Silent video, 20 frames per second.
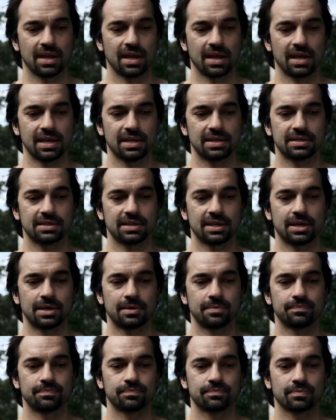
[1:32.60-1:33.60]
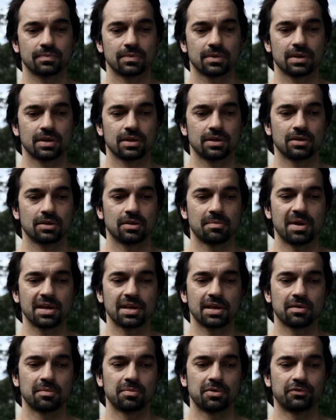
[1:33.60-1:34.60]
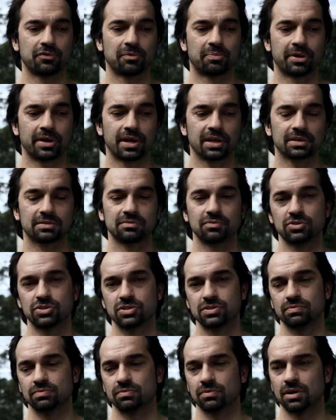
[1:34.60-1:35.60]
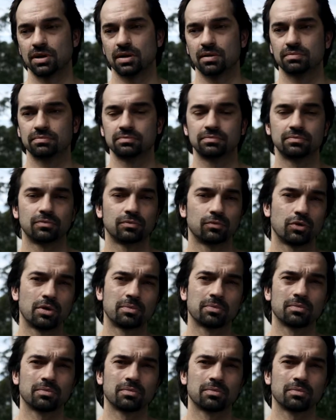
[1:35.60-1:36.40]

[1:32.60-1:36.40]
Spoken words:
and you're making a beautiful product, which is worm